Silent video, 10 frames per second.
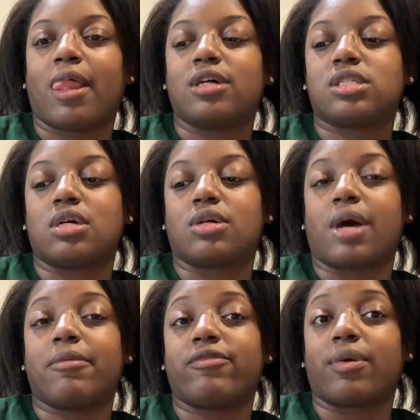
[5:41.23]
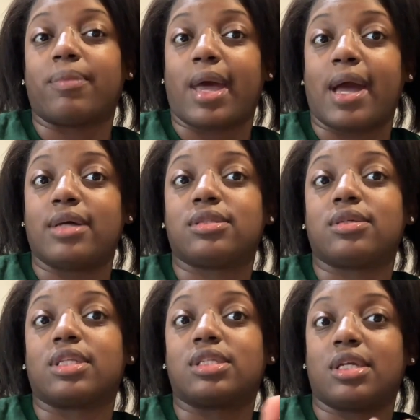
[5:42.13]
So coming from that to
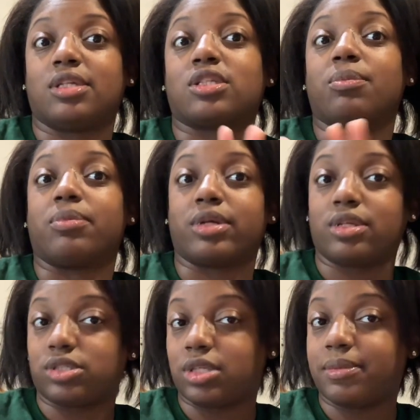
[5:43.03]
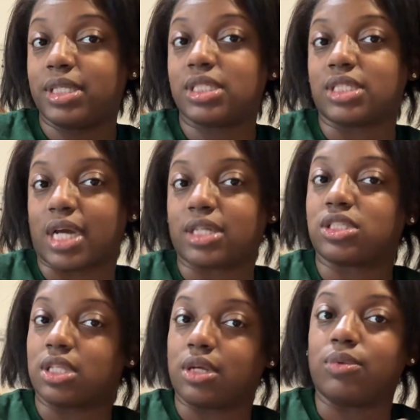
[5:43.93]
continuously breathing treatments is
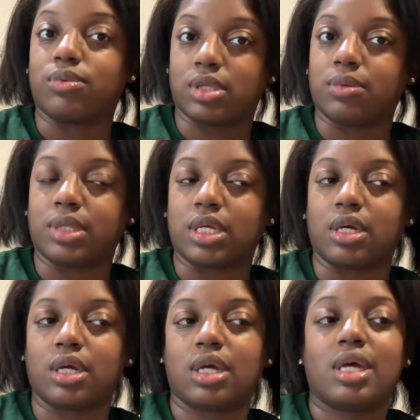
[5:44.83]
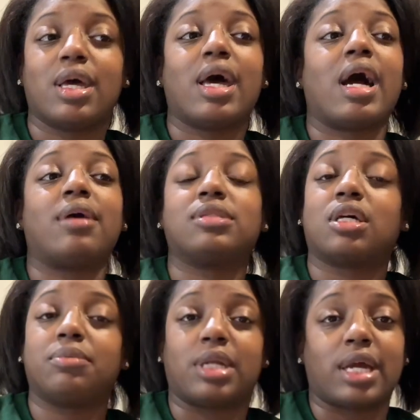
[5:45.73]
actually really, really good. I was
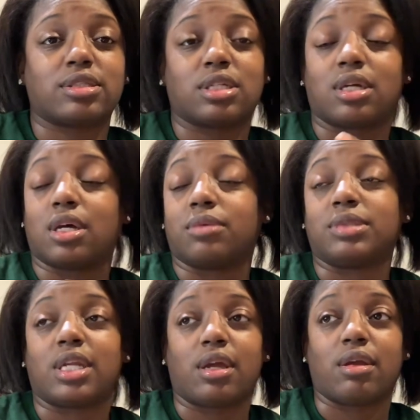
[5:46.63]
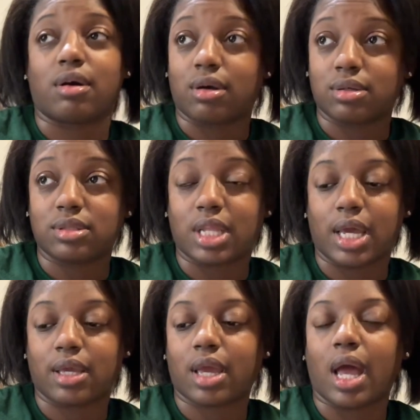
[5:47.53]
hoping to actually go home today, y'all.
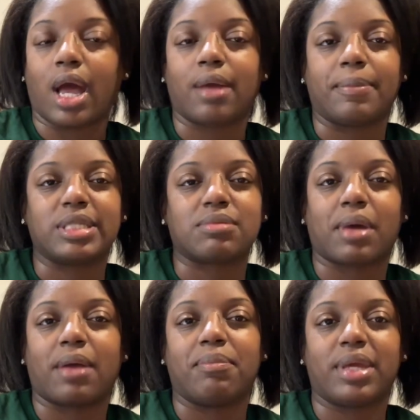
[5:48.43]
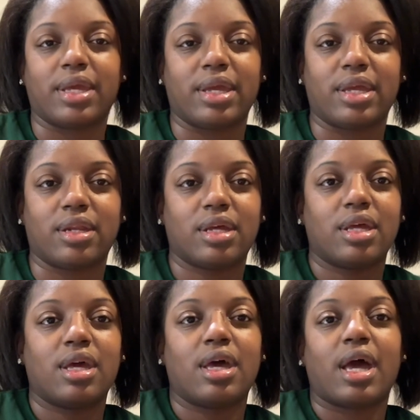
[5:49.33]
Like, I missed my bed.
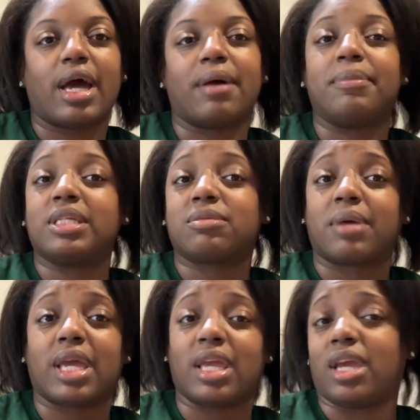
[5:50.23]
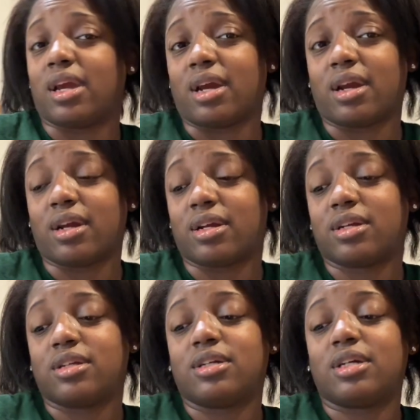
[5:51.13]
I miss my year.
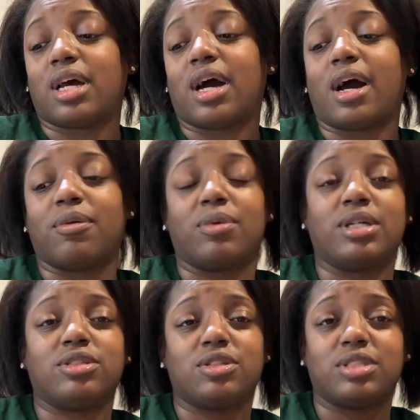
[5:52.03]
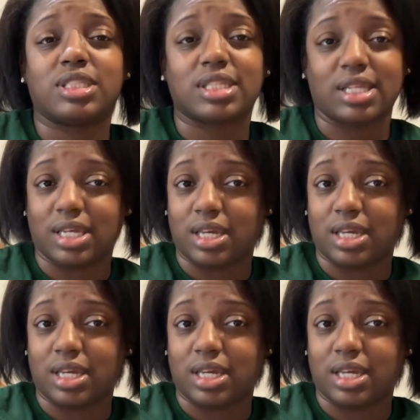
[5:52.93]
I want to sleep.